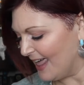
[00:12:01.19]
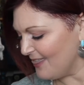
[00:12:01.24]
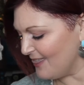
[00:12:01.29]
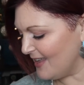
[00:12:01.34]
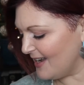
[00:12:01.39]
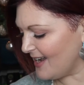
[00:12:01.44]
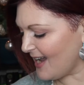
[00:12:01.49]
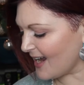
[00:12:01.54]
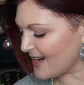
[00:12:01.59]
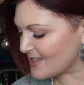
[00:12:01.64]

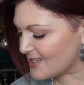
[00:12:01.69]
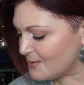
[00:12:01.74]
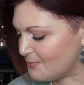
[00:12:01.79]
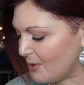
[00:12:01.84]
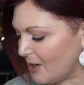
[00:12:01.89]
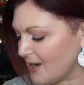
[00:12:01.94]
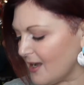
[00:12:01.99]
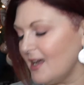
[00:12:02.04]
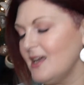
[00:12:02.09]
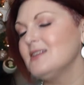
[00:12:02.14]
The next
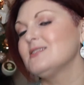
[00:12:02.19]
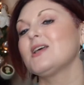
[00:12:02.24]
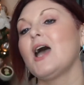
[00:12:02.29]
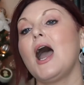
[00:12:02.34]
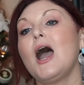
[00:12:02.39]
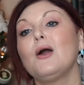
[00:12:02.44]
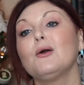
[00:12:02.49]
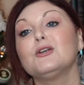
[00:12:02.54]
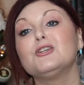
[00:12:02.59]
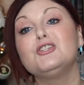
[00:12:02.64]
book is
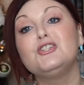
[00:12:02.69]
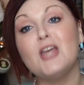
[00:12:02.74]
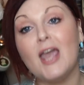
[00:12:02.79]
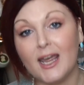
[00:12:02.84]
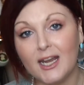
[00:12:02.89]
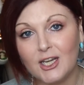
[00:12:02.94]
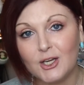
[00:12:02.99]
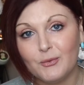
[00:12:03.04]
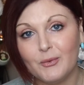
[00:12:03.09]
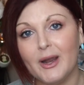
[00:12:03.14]
our
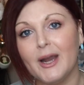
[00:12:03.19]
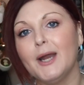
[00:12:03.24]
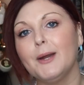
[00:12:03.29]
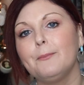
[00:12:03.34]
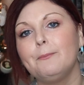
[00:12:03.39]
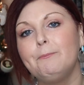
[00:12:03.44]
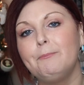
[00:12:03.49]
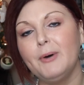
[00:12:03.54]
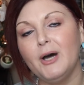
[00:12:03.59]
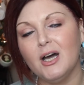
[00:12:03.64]

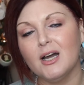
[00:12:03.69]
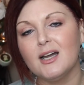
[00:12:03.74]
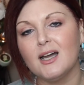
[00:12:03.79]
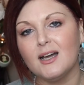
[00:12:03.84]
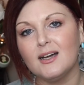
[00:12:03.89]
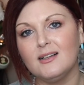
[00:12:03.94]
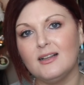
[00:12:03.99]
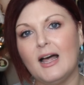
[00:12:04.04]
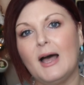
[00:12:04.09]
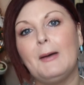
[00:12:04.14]
January book
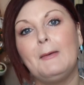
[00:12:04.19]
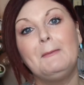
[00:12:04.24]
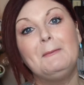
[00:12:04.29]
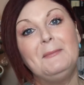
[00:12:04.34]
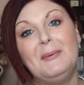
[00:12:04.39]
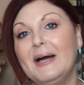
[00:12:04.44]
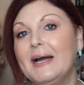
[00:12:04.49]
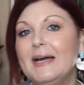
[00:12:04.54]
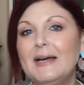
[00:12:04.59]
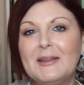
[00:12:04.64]

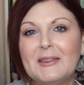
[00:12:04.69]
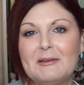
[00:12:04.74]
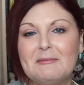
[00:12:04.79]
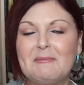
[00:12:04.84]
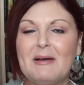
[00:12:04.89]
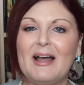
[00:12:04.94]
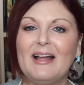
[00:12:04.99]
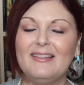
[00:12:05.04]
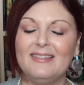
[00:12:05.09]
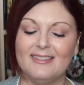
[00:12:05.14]
club book of the
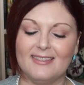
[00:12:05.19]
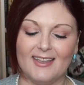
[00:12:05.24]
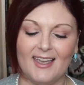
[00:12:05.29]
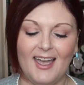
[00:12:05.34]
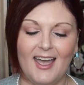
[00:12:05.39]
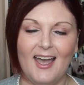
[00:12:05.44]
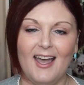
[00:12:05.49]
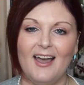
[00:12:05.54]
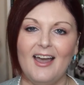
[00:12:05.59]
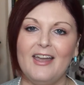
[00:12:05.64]
month.
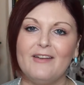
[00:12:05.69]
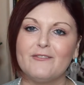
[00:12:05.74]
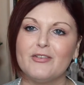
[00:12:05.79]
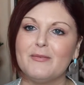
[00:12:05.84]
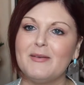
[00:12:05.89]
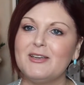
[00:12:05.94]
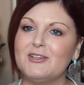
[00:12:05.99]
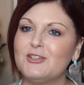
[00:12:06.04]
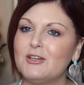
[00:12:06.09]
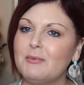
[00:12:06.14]

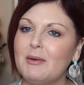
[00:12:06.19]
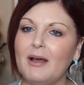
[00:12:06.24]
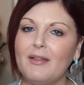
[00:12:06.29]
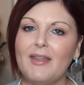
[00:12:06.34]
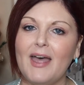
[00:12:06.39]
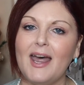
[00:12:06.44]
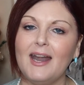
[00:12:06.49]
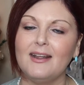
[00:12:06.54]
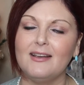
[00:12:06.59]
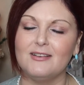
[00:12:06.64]
Information about
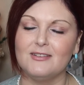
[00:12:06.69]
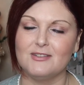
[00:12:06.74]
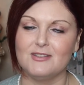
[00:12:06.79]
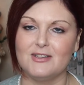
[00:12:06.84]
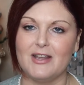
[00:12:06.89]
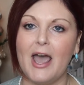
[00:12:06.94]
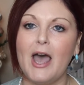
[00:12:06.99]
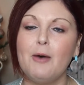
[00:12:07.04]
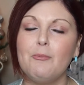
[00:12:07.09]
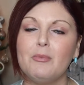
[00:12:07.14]
that is
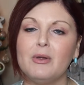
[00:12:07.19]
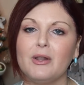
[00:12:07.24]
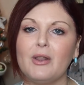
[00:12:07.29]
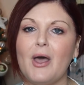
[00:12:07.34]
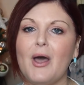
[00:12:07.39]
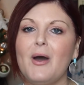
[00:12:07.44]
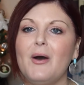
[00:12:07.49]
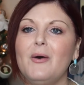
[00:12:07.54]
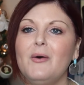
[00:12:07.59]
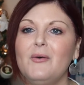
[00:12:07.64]
down
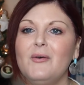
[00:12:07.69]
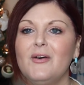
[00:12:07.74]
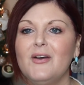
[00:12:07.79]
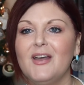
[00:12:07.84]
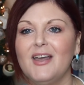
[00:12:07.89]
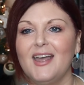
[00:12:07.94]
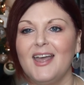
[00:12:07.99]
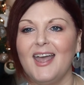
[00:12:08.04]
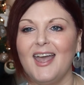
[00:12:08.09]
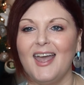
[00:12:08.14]
below.
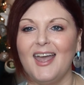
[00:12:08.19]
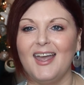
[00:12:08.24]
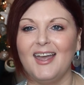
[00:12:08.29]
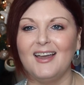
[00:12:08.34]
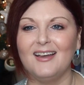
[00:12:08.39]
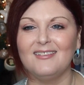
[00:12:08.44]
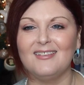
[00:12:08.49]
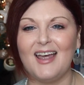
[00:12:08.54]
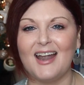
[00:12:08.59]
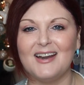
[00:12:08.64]

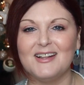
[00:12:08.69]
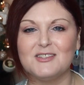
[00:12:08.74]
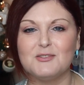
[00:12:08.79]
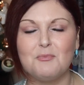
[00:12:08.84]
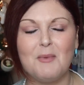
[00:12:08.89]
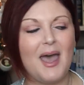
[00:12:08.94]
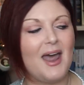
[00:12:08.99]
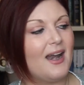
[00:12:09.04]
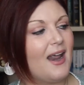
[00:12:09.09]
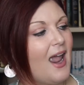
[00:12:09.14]
And that is
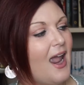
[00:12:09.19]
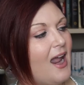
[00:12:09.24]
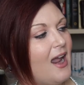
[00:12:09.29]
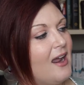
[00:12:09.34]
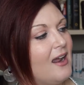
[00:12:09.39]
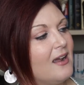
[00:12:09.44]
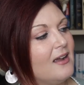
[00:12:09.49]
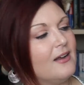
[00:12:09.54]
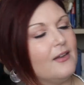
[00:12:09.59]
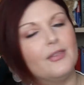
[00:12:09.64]
Matt
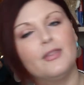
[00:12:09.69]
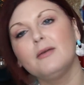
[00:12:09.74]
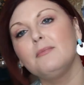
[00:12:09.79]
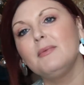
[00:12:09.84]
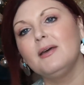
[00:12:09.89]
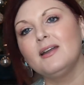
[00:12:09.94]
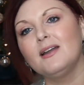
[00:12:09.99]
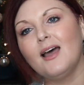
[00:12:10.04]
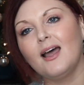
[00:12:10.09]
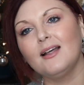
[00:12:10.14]
Haig, The
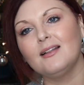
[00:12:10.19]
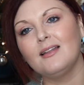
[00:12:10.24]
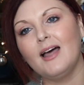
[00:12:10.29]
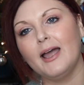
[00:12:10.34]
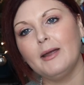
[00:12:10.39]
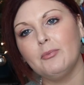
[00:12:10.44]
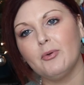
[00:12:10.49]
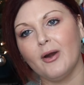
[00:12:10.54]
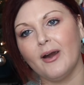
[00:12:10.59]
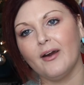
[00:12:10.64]
Midnight
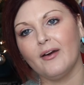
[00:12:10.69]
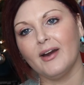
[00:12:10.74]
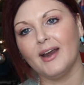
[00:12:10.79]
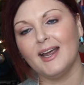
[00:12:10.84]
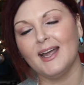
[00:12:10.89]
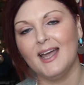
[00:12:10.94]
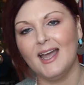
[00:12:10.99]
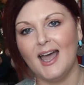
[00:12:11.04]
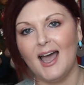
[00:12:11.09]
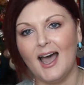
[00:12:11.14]

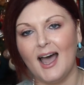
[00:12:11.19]
Library.